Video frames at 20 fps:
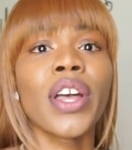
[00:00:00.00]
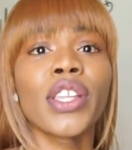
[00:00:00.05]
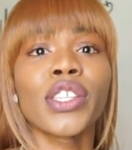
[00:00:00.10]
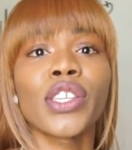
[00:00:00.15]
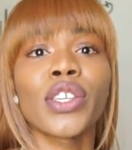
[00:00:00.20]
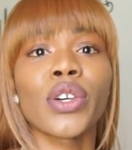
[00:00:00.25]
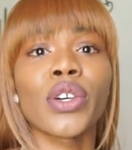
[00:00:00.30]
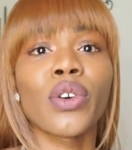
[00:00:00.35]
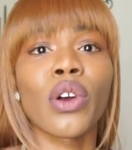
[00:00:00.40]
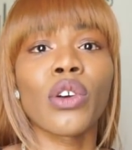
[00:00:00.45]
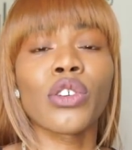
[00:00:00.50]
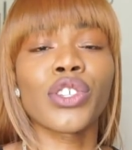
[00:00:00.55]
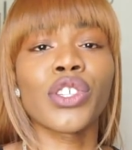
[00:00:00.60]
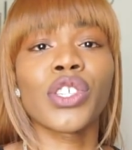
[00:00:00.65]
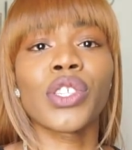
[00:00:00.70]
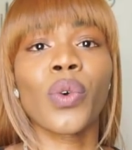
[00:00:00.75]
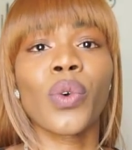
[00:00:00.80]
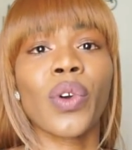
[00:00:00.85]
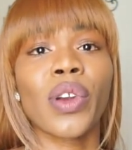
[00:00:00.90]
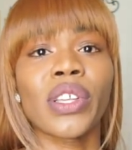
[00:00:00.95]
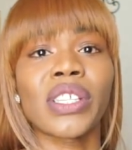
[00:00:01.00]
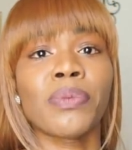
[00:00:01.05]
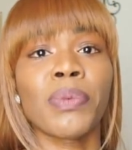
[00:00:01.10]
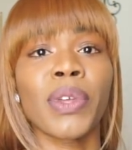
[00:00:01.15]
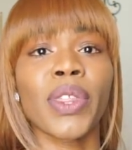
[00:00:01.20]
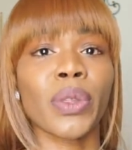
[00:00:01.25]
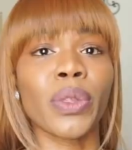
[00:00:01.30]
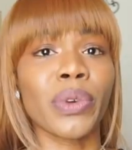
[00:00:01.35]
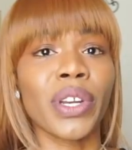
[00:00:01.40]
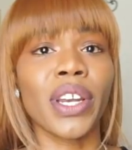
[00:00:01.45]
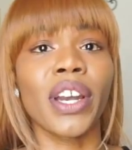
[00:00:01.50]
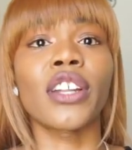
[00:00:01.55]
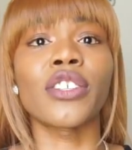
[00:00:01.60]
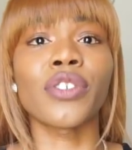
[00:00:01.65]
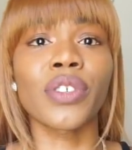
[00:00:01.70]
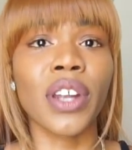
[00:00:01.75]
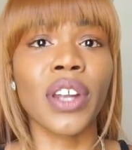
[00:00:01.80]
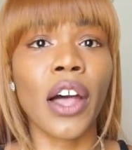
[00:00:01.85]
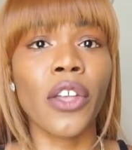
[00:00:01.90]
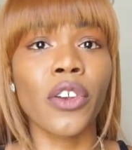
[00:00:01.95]
to the grocery store and spend
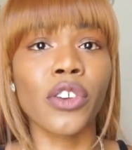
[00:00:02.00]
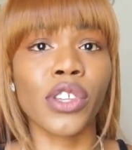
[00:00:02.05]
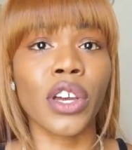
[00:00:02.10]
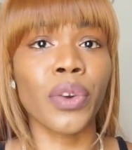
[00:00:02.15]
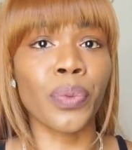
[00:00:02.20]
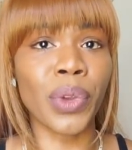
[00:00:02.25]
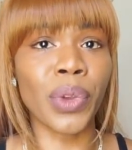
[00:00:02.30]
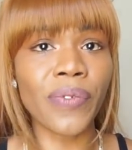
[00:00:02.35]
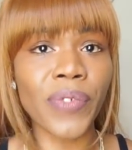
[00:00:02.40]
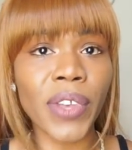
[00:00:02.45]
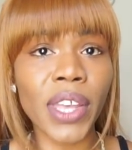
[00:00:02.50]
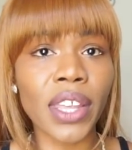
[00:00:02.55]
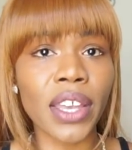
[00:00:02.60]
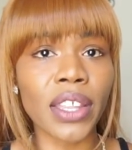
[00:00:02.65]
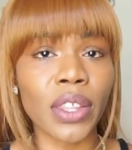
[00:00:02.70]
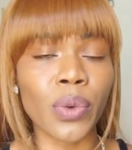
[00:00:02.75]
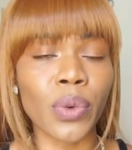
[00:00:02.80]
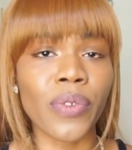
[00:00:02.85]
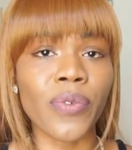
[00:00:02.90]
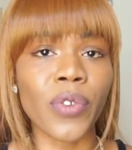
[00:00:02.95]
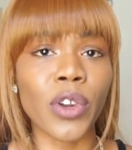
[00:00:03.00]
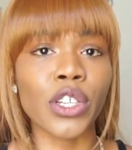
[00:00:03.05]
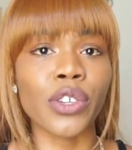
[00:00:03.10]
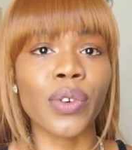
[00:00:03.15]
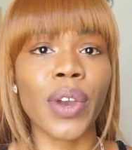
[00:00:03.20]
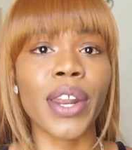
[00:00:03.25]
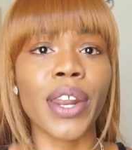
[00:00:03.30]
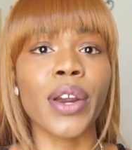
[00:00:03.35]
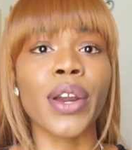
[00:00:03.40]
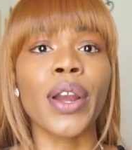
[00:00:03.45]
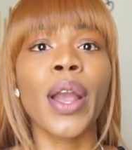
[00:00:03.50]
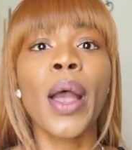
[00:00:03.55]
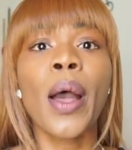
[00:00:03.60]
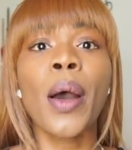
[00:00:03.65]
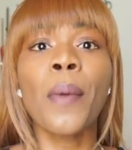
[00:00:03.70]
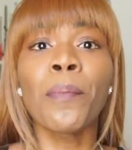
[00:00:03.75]
$300 on refilling the refrigerator.